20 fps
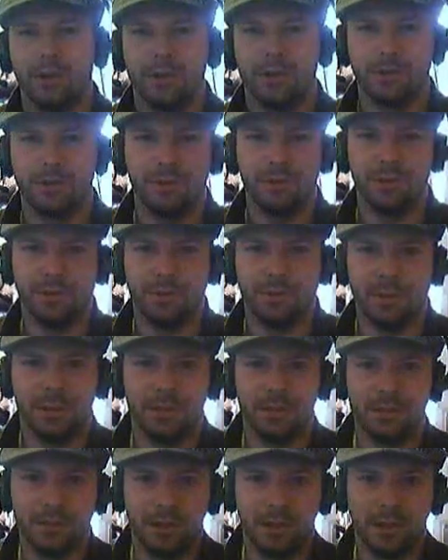you can also do
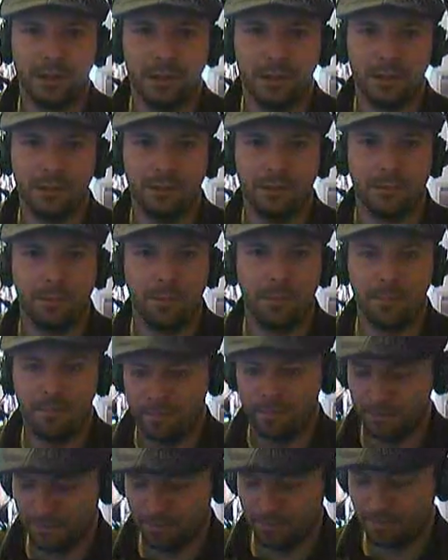it
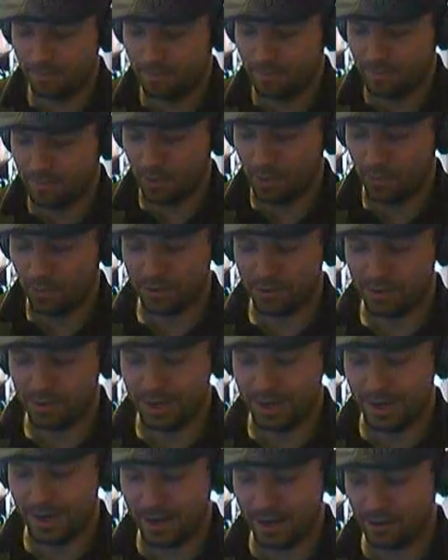around
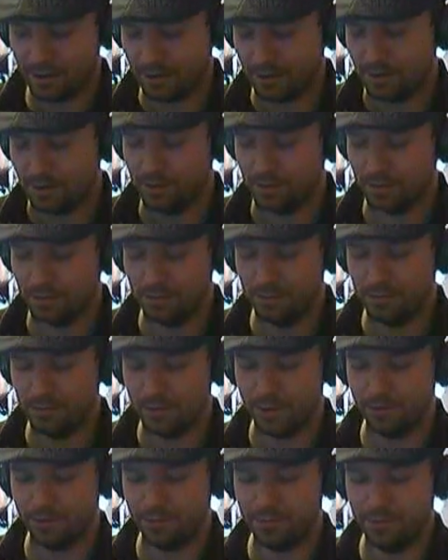the neck.
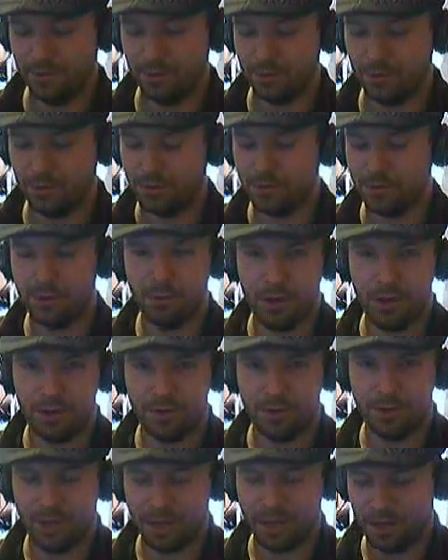If you do it
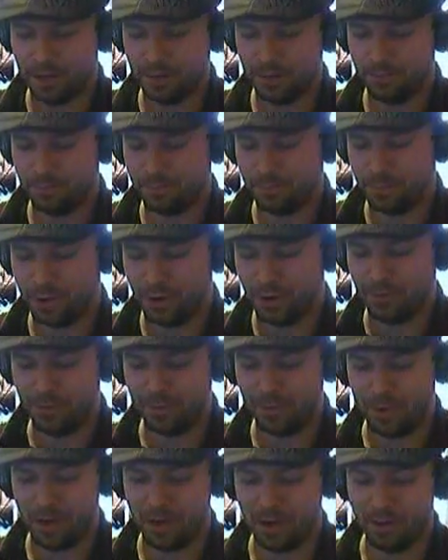around any part
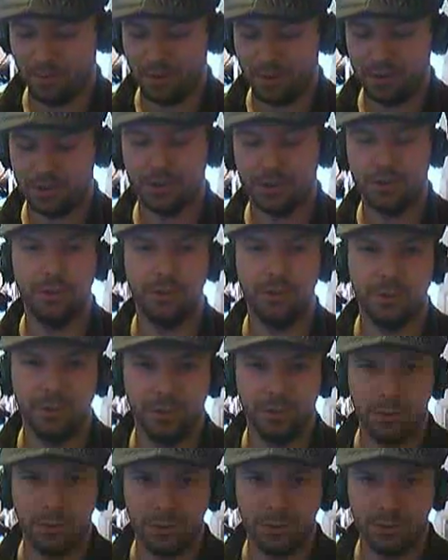of the body, make sure you
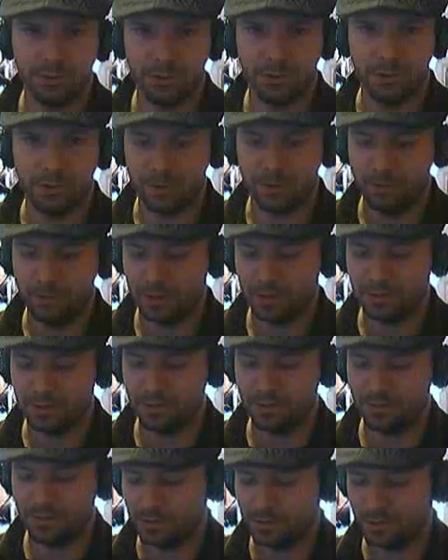do it loosely,
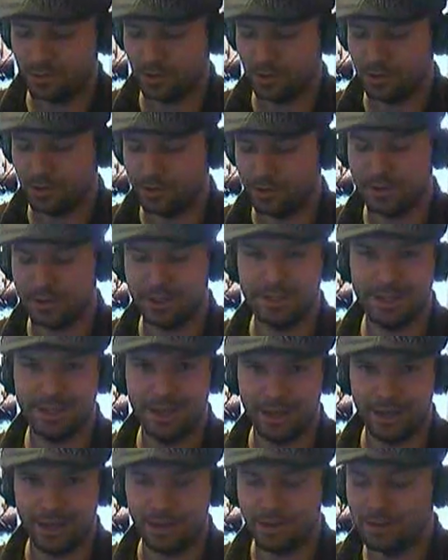because if you start doing it
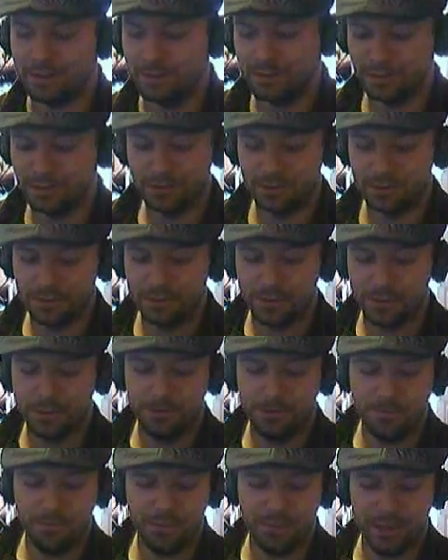tight,
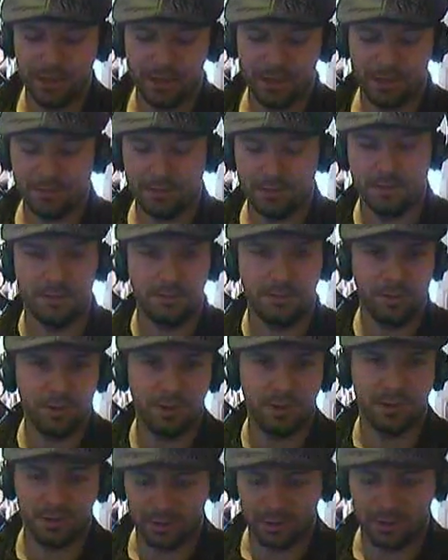it's
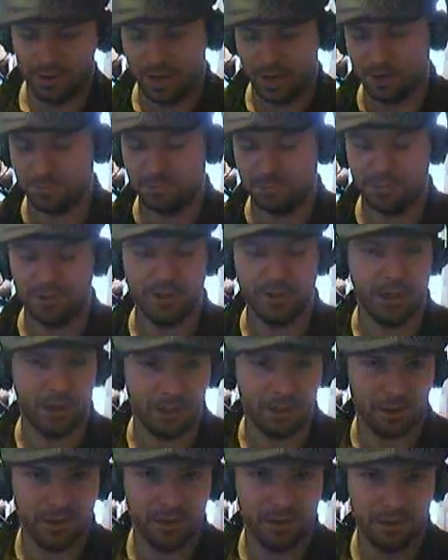going to turn out pretty
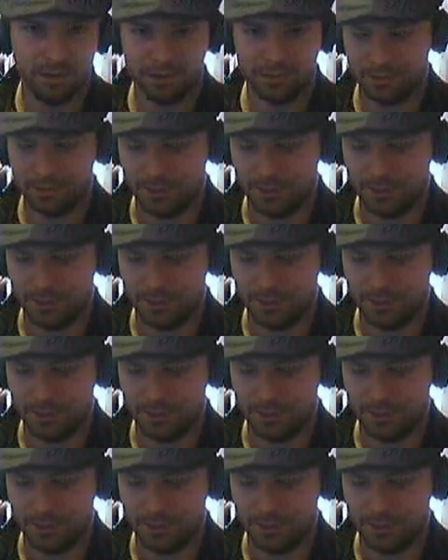ugly.